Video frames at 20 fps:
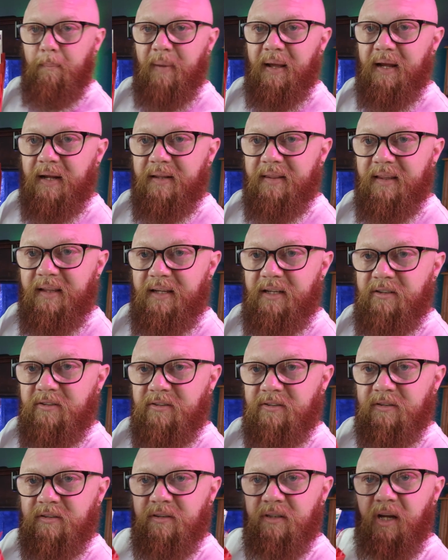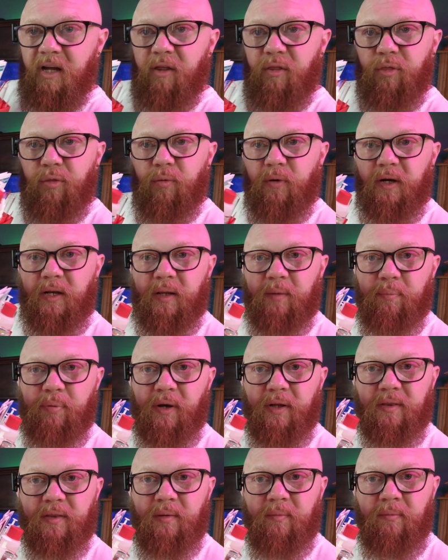make these and 3D
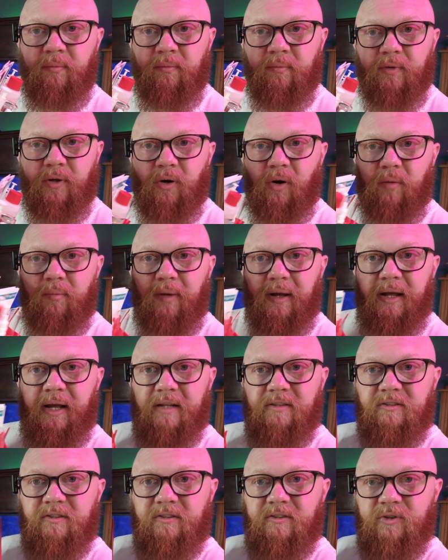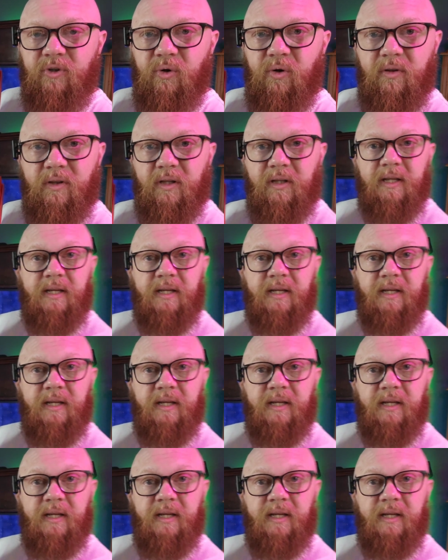print them. They're on my Etsy store. The